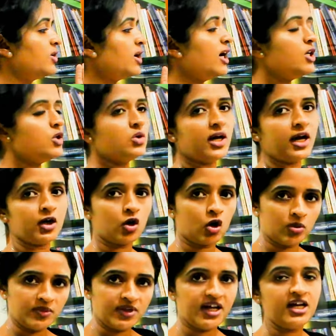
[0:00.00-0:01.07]
try to
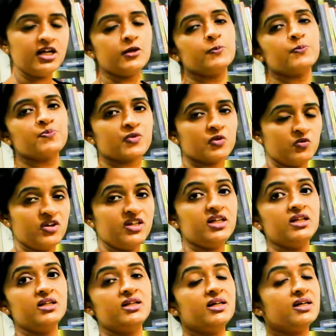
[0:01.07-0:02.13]
accommodate
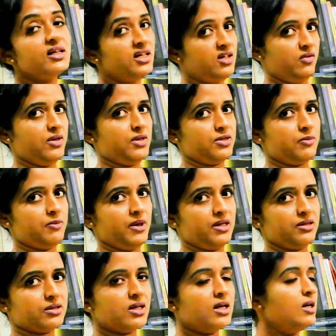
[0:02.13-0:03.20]
within the given
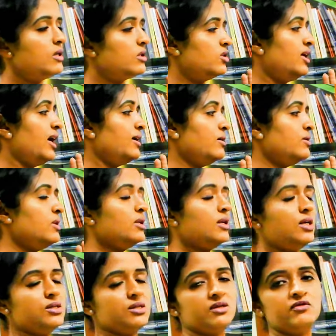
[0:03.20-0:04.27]
space. So that is the
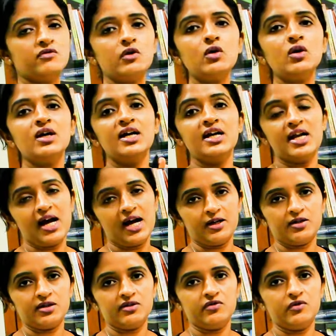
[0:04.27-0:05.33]
reason for
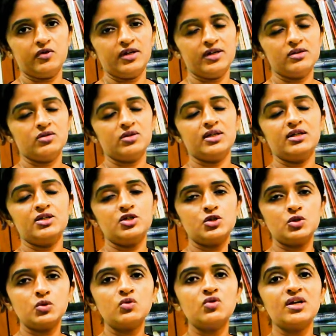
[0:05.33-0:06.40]
lateral folding. So the
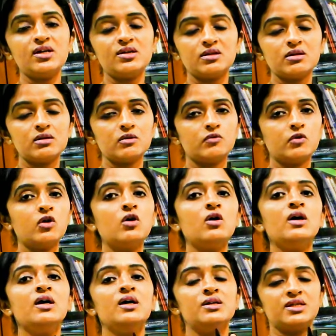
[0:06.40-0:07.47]
two reasons for
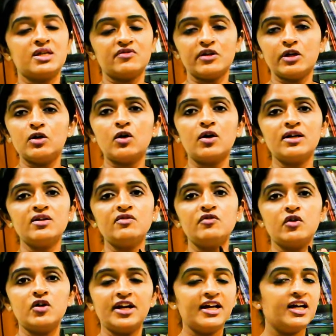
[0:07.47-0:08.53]
cephalocaudal
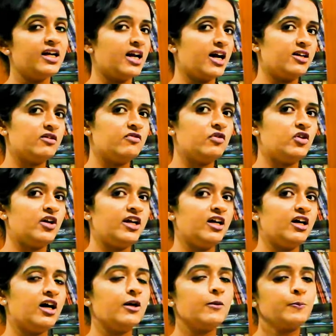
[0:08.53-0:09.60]
folding and lateral folding
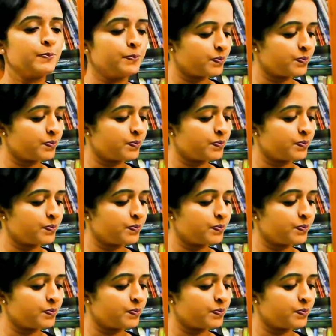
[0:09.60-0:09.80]
are